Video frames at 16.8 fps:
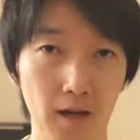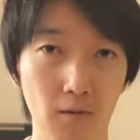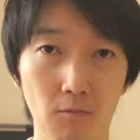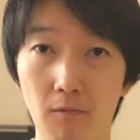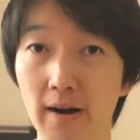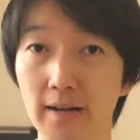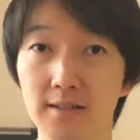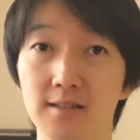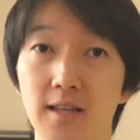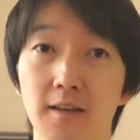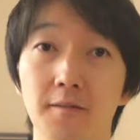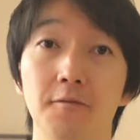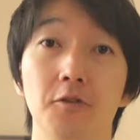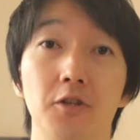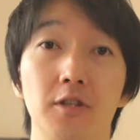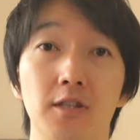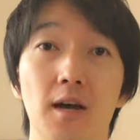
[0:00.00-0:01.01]
Let's say,
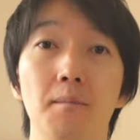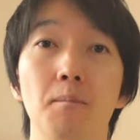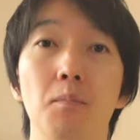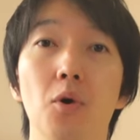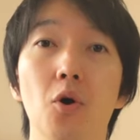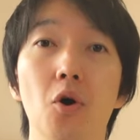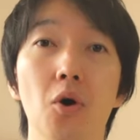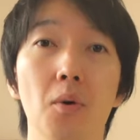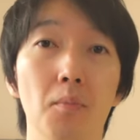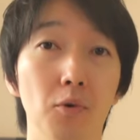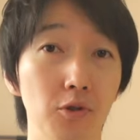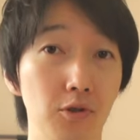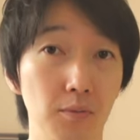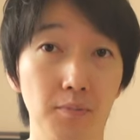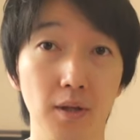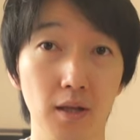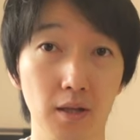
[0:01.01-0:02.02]
for example, most
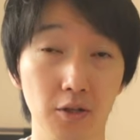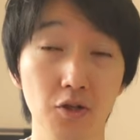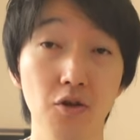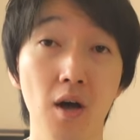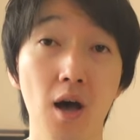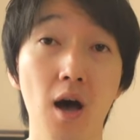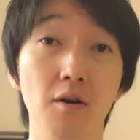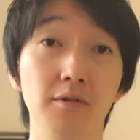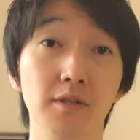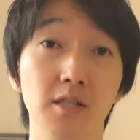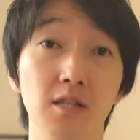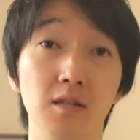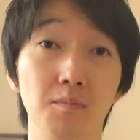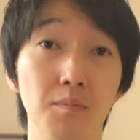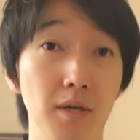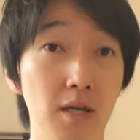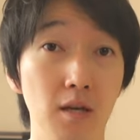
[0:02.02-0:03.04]
of the new
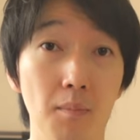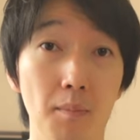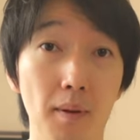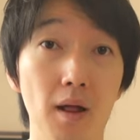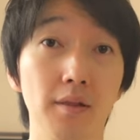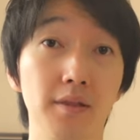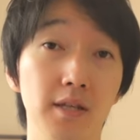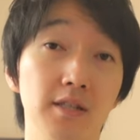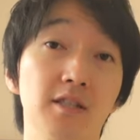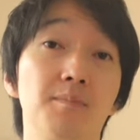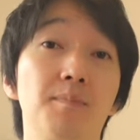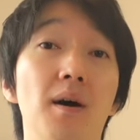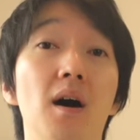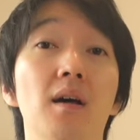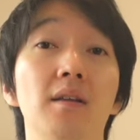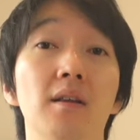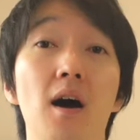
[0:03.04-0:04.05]
houses being built in
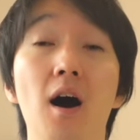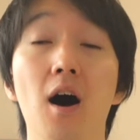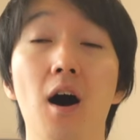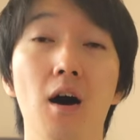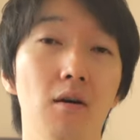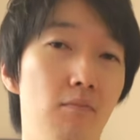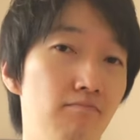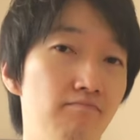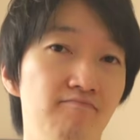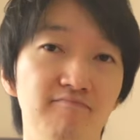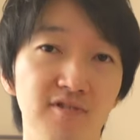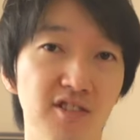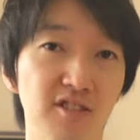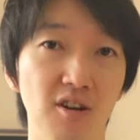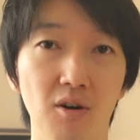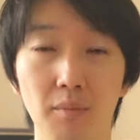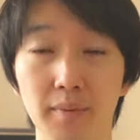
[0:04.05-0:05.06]
Japan are,
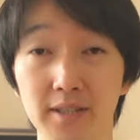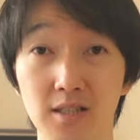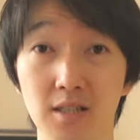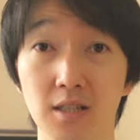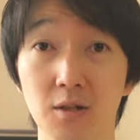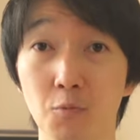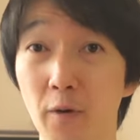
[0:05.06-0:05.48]
you know, obviously